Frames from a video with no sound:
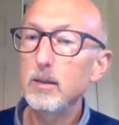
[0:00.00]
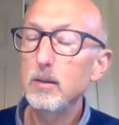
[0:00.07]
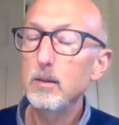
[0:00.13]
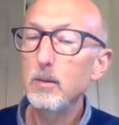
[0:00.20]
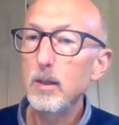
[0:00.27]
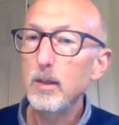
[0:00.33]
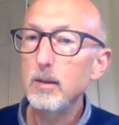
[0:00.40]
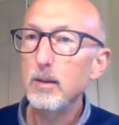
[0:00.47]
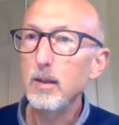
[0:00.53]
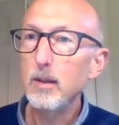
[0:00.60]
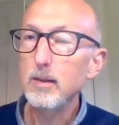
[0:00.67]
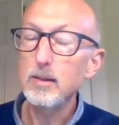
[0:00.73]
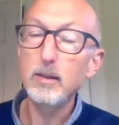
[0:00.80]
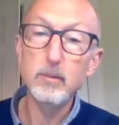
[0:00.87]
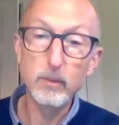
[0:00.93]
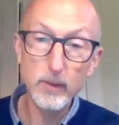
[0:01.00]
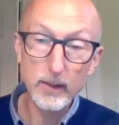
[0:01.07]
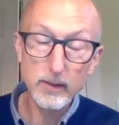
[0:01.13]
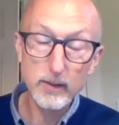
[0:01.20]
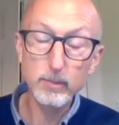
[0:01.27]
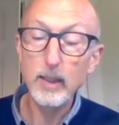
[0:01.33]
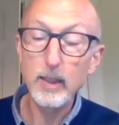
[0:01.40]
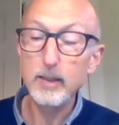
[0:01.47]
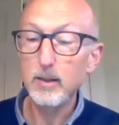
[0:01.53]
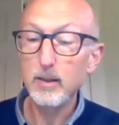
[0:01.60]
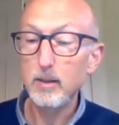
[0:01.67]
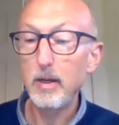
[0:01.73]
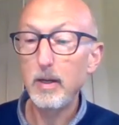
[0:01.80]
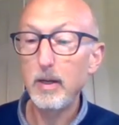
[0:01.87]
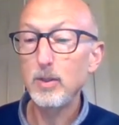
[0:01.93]
this plays to
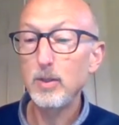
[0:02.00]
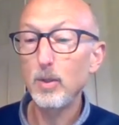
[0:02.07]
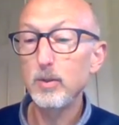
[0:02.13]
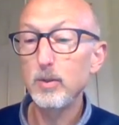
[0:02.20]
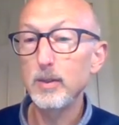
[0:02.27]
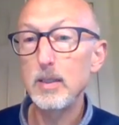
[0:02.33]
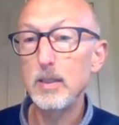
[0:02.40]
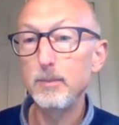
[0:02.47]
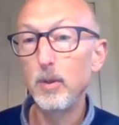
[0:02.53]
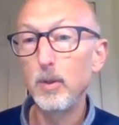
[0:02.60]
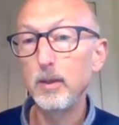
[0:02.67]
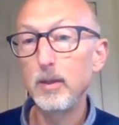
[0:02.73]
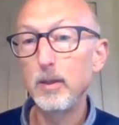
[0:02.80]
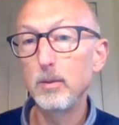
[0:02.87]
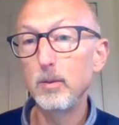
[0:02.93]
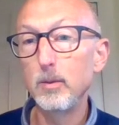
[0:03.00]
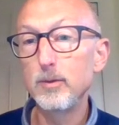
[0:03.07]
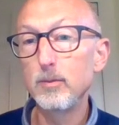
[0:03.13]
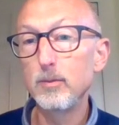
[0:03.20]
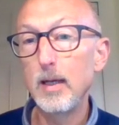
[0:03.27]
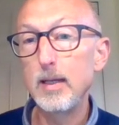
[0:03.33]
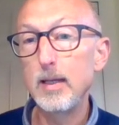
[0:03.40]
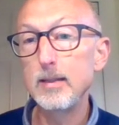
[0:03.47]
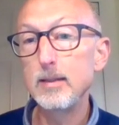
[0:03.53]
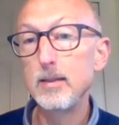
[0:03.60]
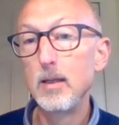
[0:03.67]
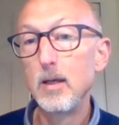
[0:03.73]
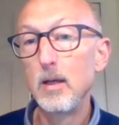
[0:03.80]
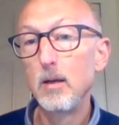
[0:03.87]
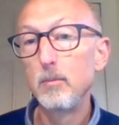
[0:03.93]
the meritocracy point that was
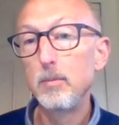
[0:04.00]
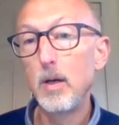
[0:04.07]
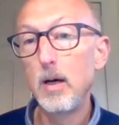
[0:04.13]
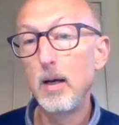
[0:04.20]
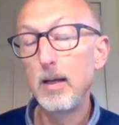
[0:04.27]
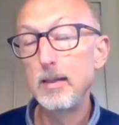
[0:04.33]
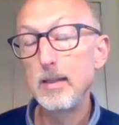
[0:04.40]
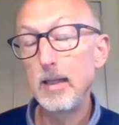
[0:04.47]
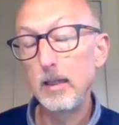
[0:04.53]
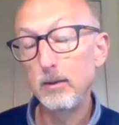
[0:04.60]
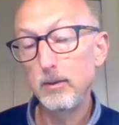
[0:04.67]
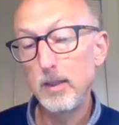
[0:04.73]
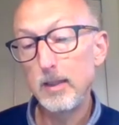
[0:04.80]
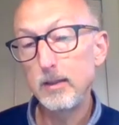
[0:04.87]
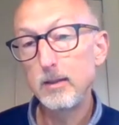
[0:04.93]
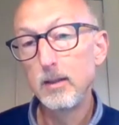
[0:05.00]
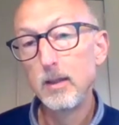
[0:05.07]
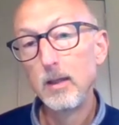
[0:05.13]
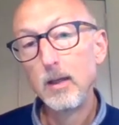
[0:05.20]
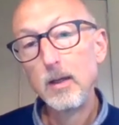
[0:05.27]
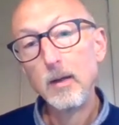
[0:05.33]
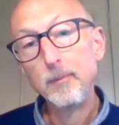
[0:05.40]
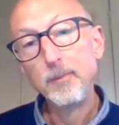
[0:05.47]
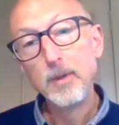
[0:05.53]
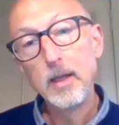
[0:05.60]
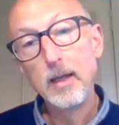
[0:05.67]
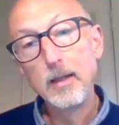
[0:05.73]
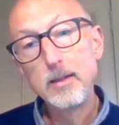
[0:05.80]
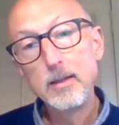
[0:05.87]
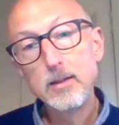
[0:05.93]
raised by Nellorine.
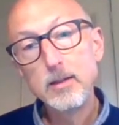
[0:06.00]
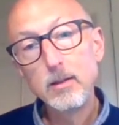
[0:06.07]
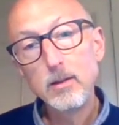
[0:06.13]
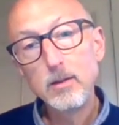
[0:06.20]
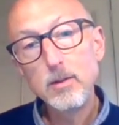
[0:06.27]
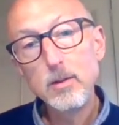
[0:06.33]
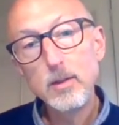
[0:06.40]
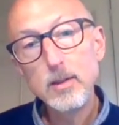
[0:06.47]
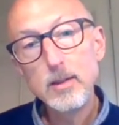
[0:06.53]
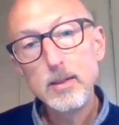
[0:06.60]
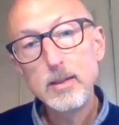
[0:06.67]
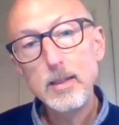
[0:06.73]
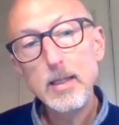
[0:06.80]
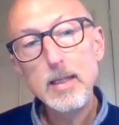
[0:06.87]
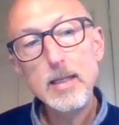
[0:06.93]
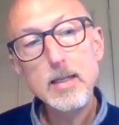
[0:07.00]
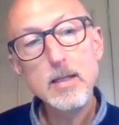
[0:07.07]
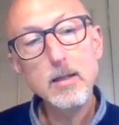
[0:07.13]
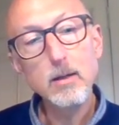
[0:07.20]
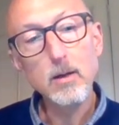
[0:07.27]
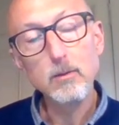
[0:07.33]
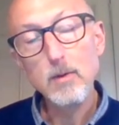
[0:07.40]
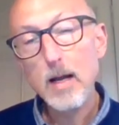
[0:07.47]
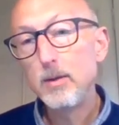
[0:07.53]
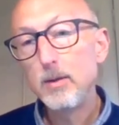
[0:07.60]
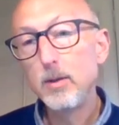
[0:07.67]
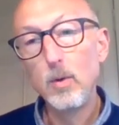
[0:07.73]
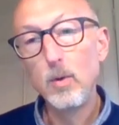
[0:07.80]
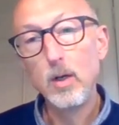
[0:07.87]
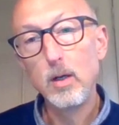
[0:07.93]
And you can see around
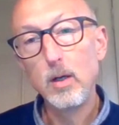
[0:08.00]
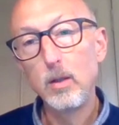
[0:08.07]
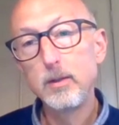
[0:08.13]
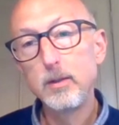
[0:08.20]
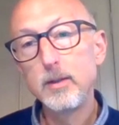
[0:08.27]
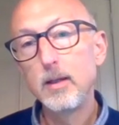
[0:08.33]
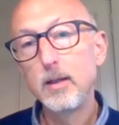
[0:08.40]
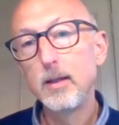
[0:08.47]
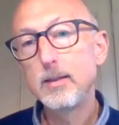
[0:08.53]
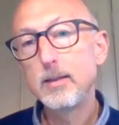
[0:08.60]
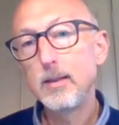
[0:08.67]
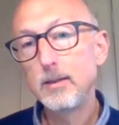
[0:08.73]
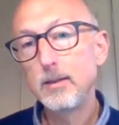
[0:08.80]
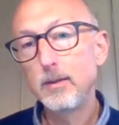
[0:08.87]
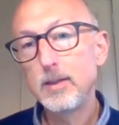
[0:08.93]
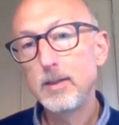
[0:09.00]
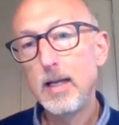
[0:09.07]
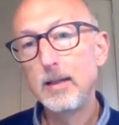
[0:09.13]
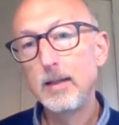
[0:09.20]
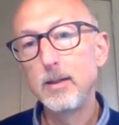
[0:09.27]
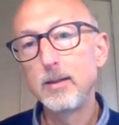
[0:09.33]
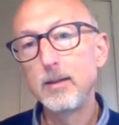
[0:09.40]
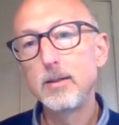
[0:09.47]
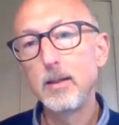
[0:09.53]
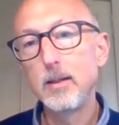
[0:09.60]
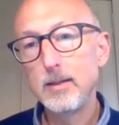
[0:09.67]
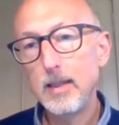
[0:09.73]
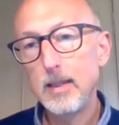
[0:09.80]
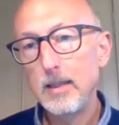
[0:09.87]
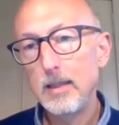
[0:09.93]
the world a set of standards that
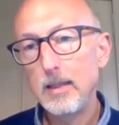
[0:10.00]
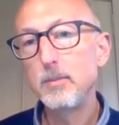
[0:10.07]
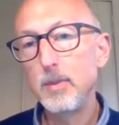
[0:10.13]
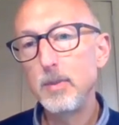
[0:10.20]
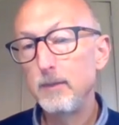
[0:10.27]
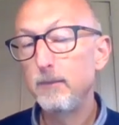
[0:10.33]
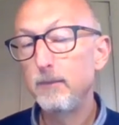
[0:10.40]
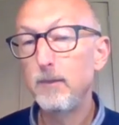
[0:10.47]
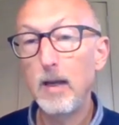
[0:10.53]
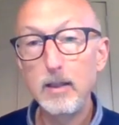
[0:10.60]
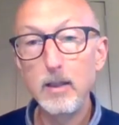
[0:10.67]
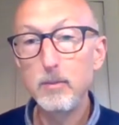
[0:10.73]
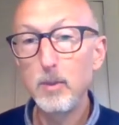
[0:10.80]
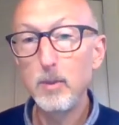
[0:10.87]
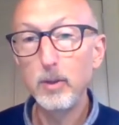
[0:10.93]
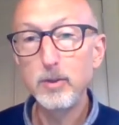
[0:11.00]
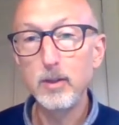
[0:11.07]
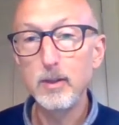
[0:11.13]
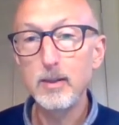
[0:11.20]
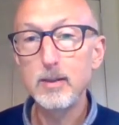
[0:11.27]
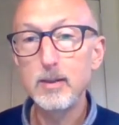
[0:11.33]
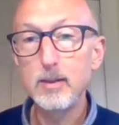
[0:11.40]
tend to be fairly homogenous.